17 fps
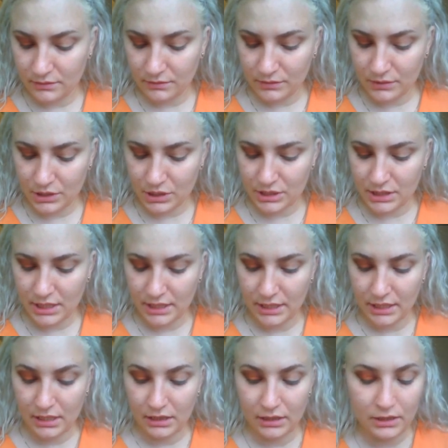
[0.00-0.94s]
we're just
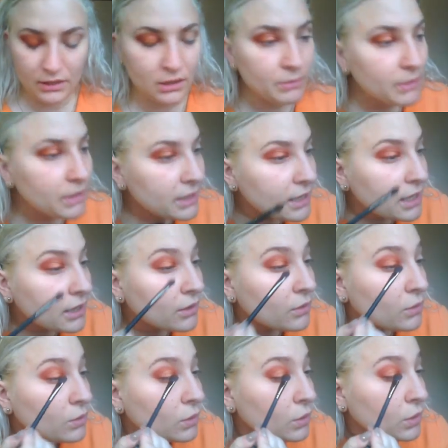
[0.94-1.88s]
taking a little bit of that
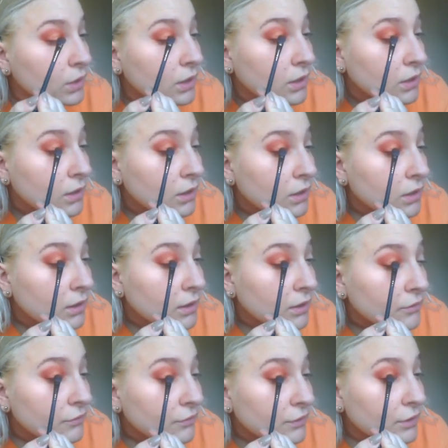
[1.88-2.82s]
gold
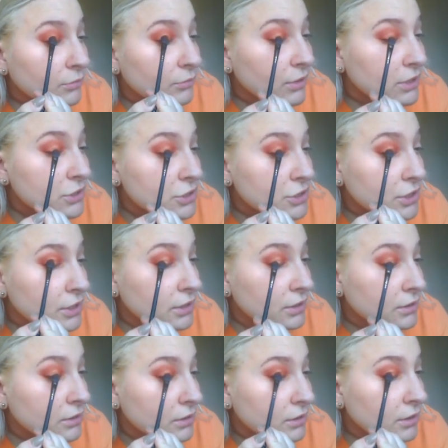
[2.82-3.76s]
for
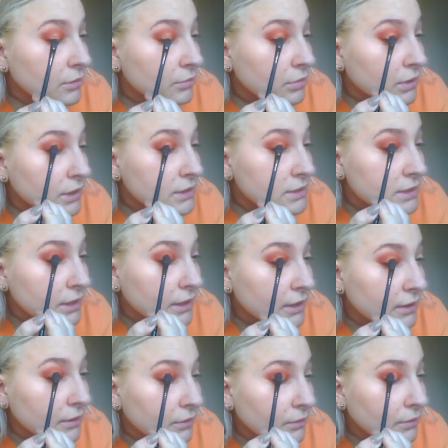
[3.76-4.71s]
dimension and placing it
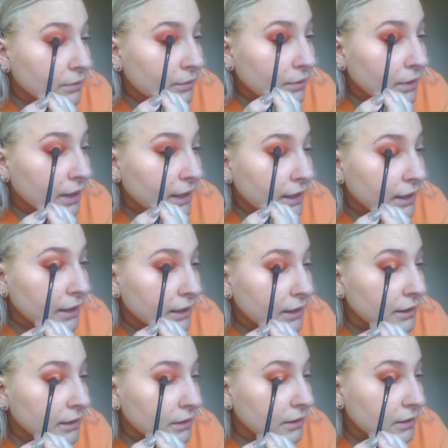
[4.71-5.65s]
right
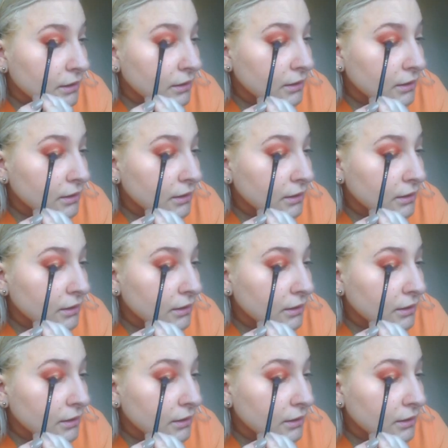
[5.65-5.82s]
in